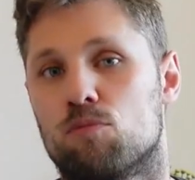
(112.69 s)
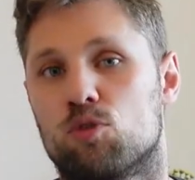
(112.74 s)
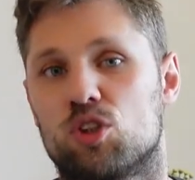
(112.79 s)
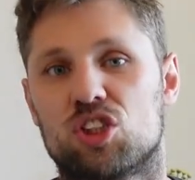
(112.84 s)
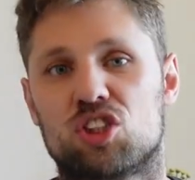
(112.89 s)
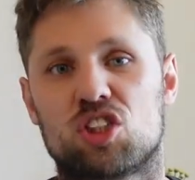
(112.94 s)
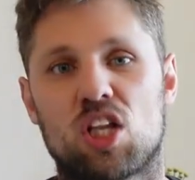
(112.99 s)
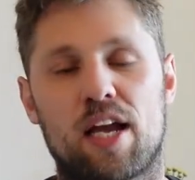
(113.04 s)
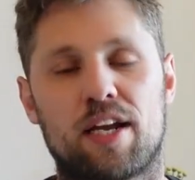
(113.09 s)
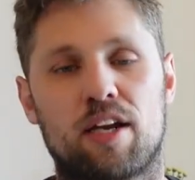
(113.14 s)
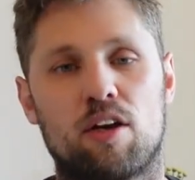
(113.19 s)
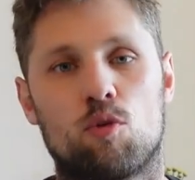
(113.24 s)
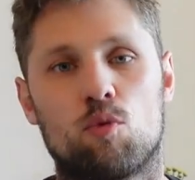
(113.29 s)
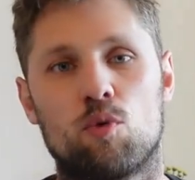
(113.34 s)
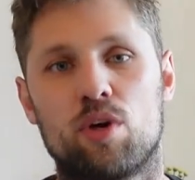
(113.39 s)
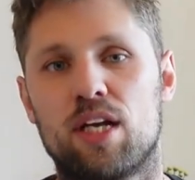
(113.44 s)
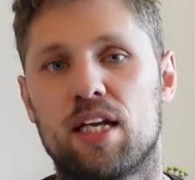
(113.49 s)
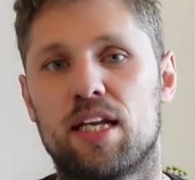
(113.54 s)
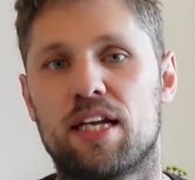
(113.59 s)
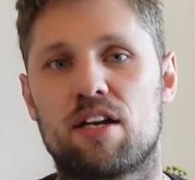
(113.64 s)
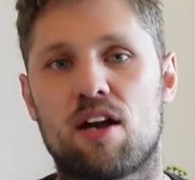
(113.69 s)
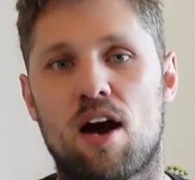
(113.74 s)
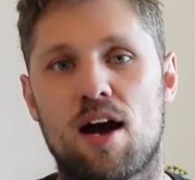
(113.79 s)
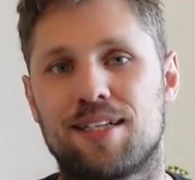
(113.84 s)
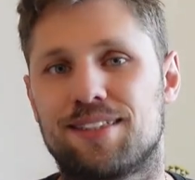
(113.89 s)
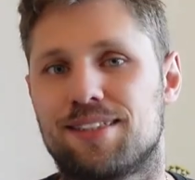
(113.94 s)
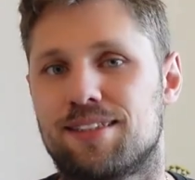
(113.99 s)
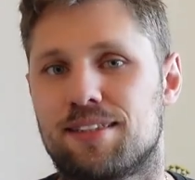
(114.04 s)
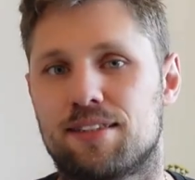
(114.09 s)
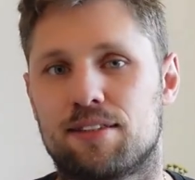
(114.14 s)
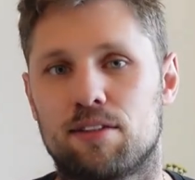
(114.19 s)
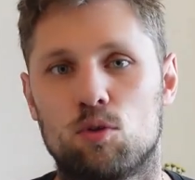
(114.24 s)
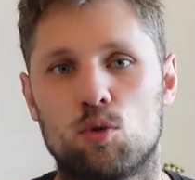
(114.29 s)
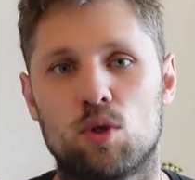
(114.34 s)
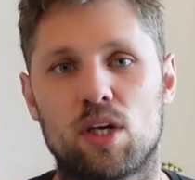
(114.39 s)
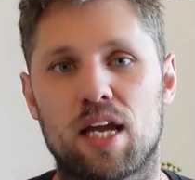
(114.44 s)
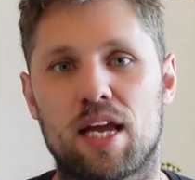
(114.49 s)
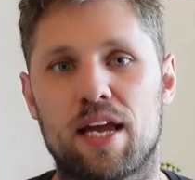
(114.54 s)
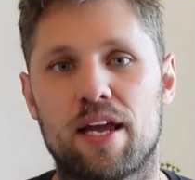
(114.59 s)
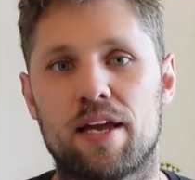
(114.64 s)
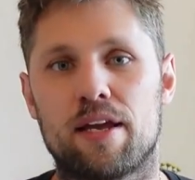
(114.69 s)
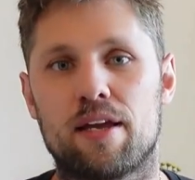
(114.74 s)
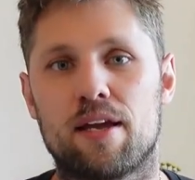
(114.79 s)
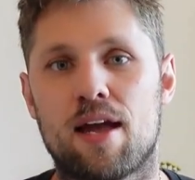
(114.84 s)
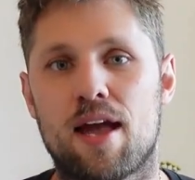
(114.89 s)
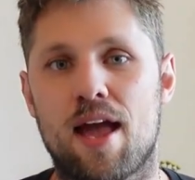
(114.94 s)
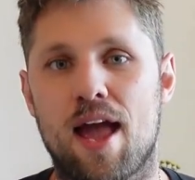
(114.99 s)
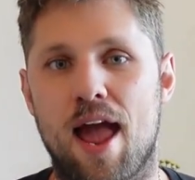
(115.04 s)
just like a really nice silky,